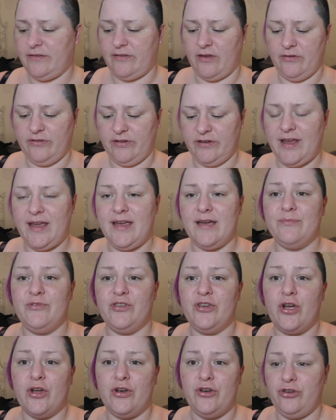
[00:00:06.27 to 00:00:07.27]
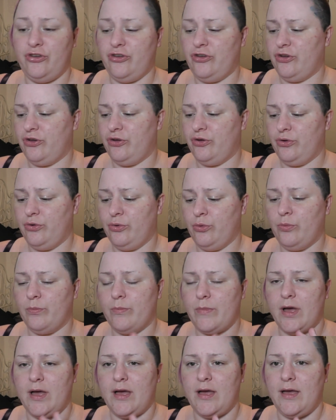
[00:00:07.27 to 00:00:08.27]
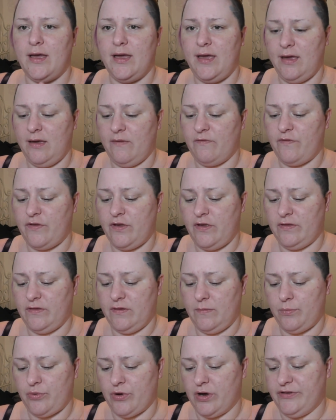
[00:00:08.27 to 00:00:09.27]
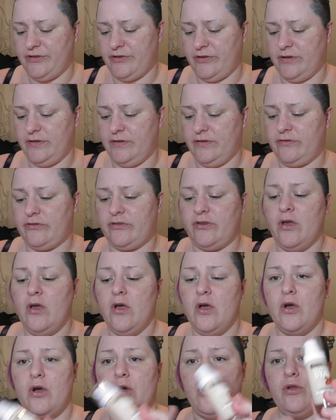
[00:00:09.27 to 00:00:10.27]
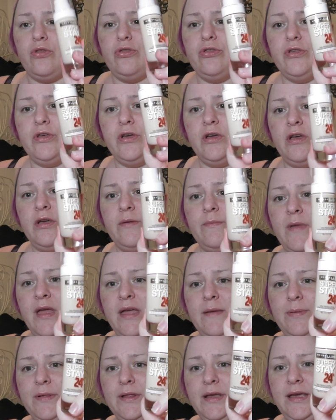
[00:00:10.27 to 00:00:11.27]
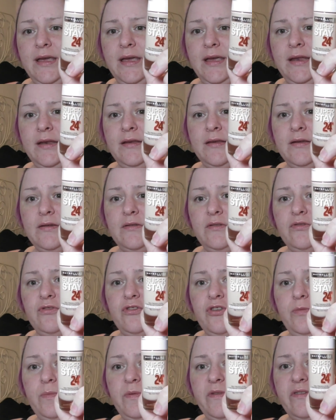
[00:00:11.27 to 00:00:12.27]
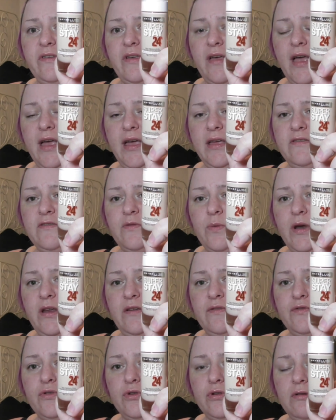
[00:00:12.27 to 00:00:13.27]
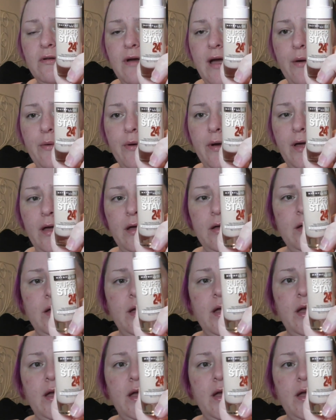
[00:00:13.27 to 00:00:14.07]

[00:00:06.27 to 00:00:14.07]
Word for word: So today I'm going to do my first impressions on the Maybelline Superstay 24-hour